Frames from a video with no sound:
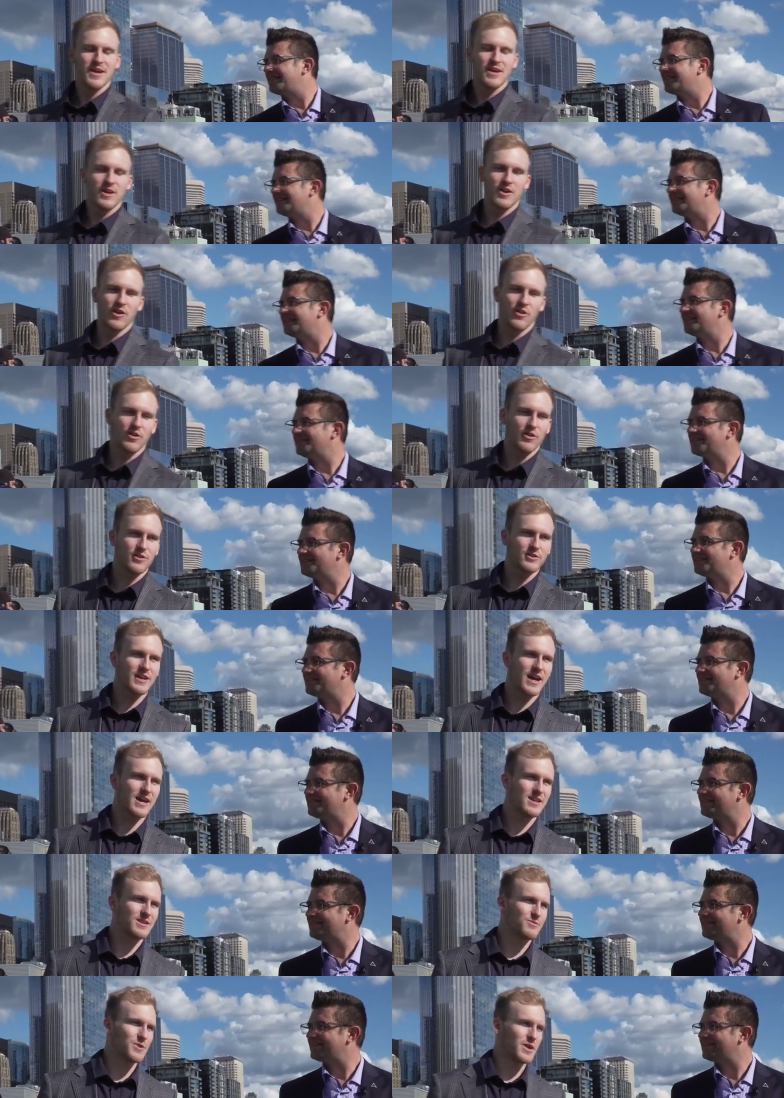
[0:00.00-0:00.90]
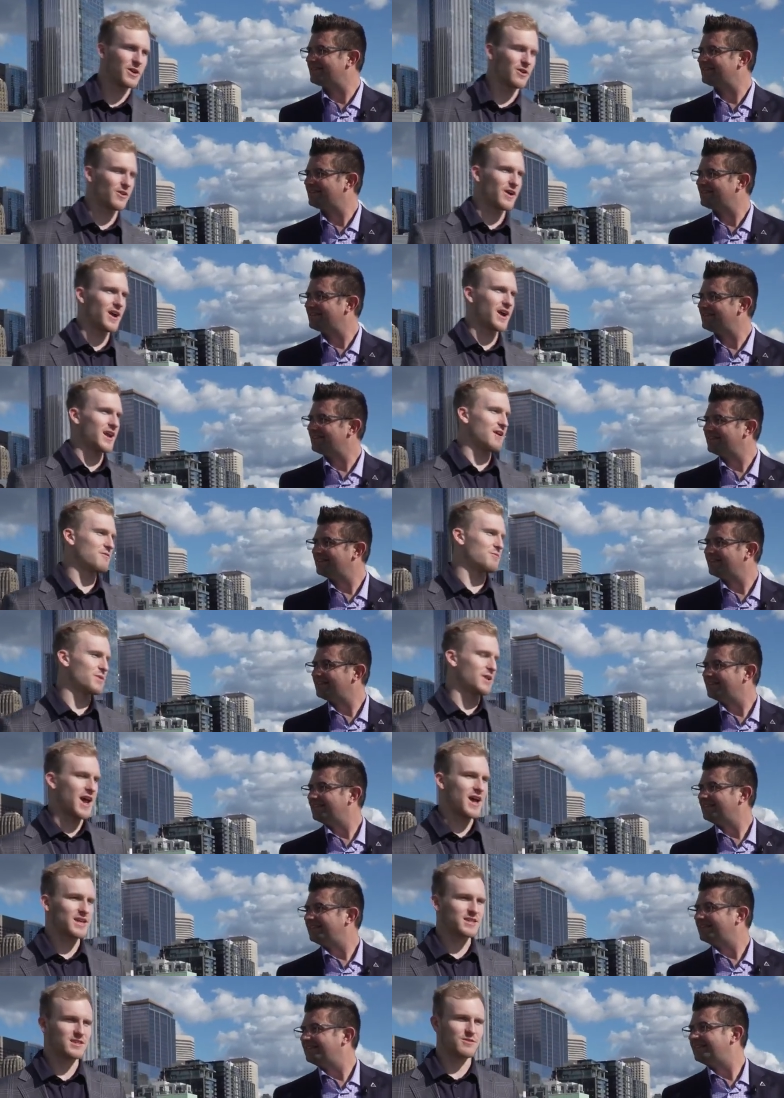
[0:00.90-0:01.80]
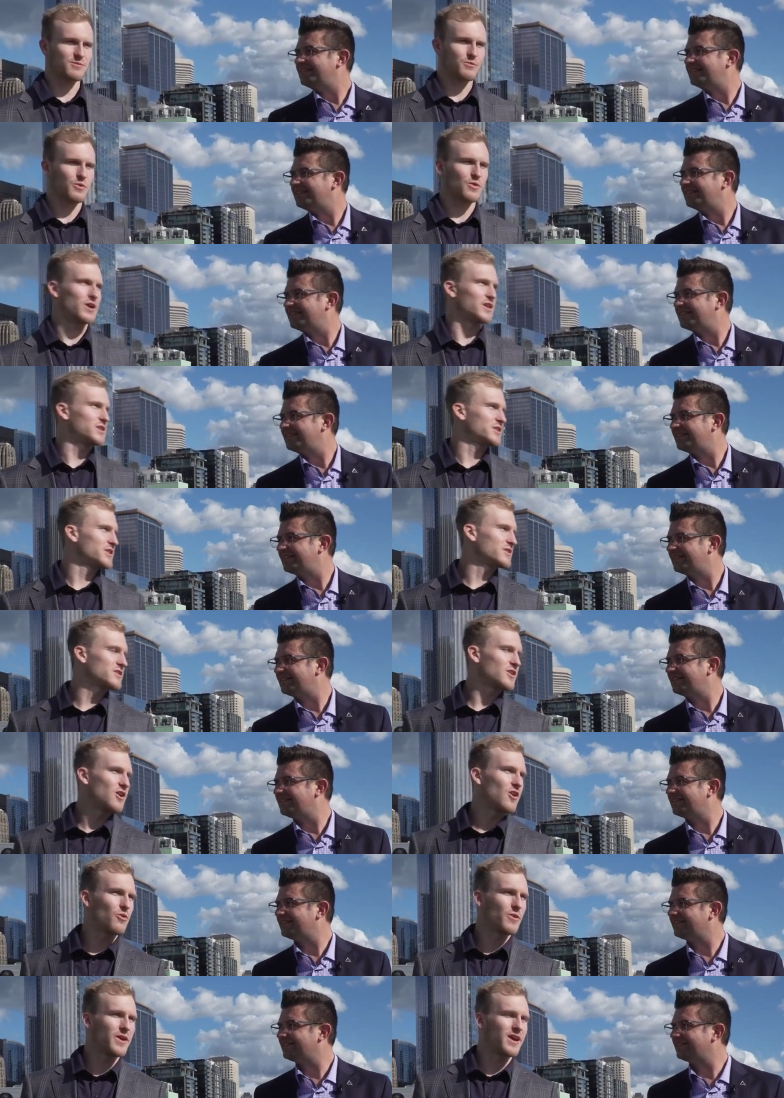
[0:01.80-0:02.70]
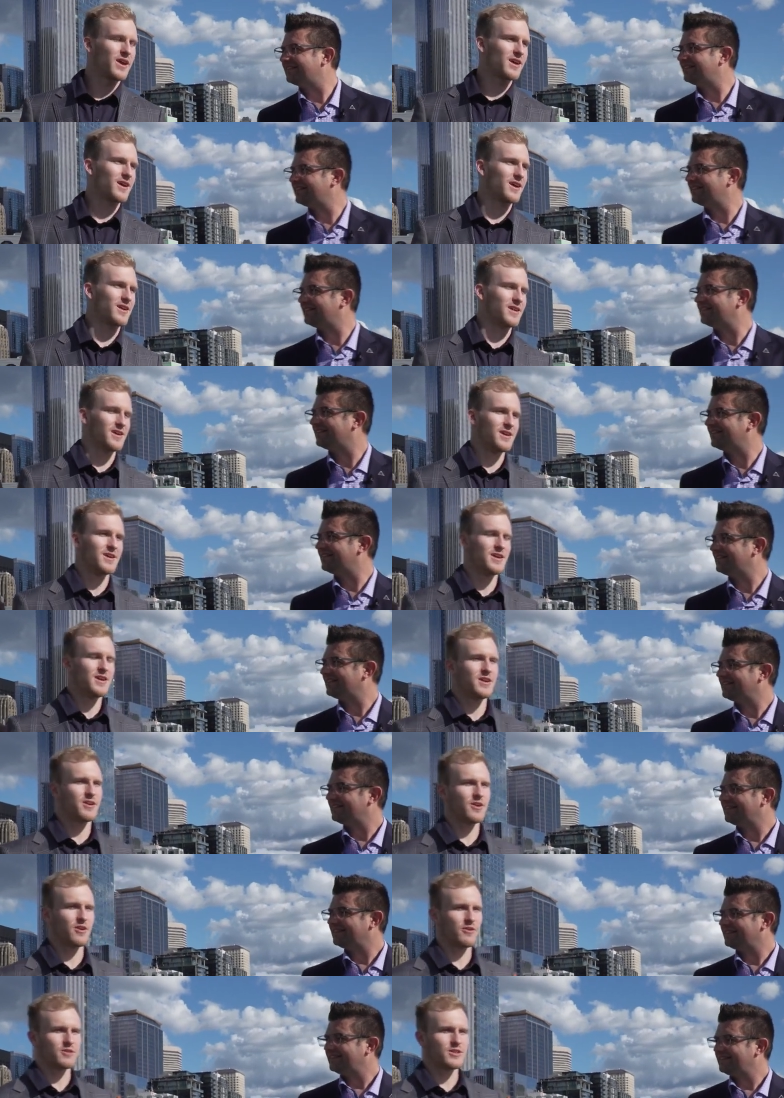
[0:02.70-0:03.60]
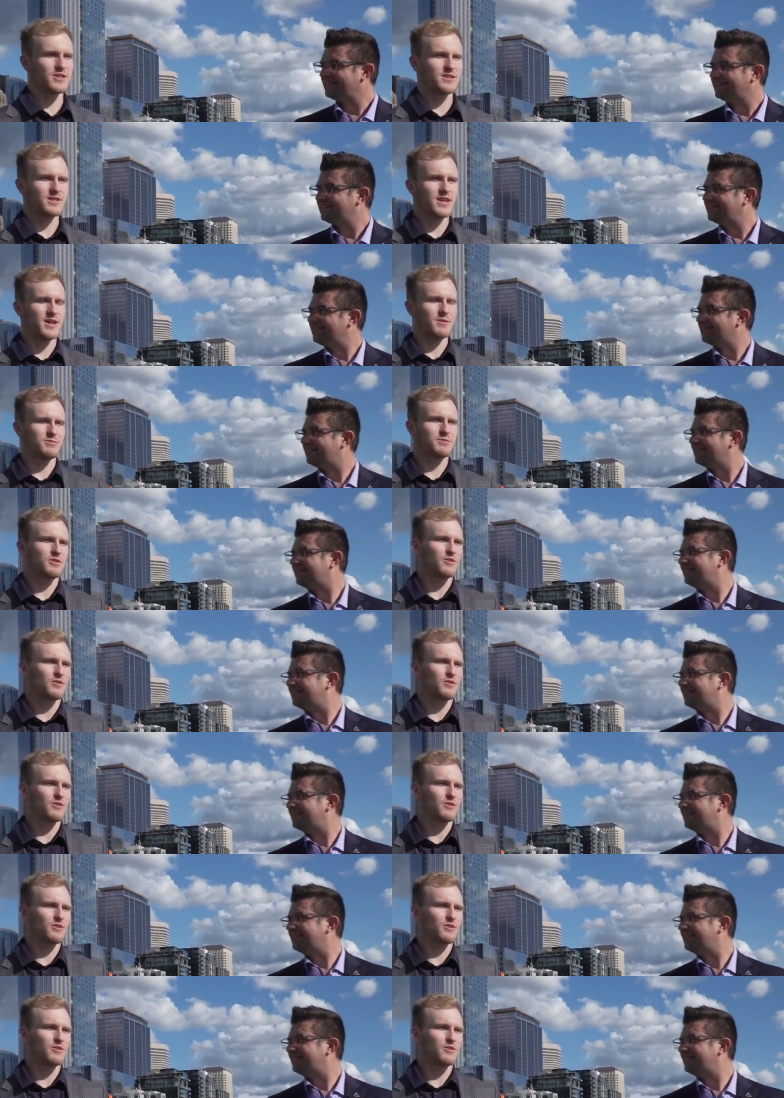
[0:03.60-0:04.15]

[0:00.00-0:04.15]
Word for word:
Speaker 1: you know, those guys have been great. I've been asking them questions all week on you know just tips